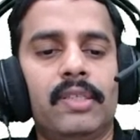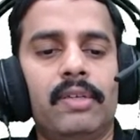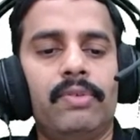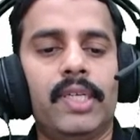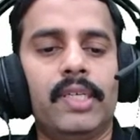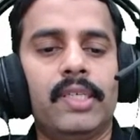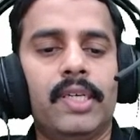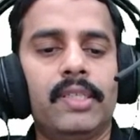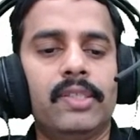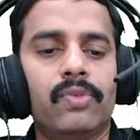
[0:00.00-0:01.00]
We can
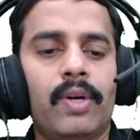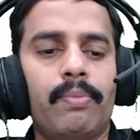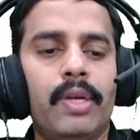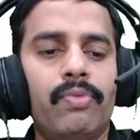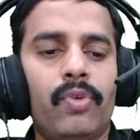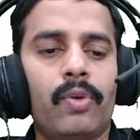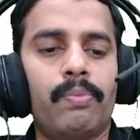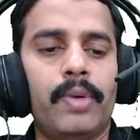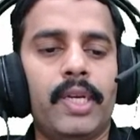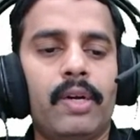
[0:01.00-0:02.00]
take this 1 by 4
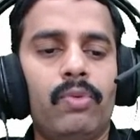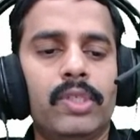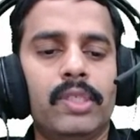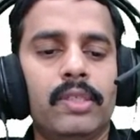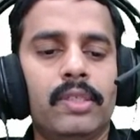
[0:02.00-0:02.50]
pi out,